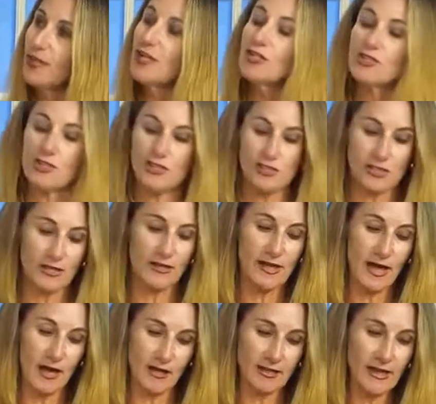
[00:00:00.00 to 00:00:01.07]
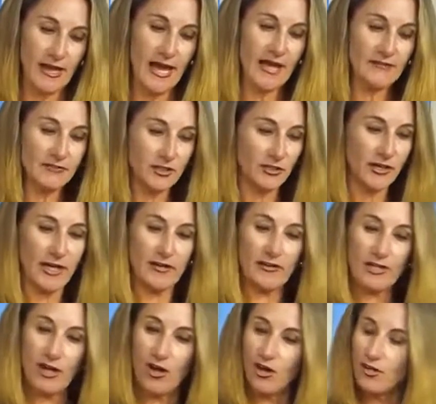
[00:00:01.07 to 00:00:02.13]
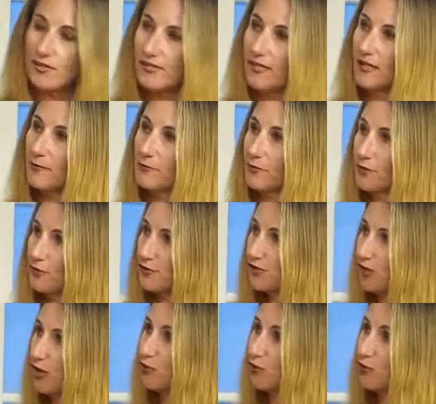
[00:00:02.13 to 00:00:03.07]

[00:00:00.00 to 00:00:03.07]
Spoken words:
just have your area all set up with your salt,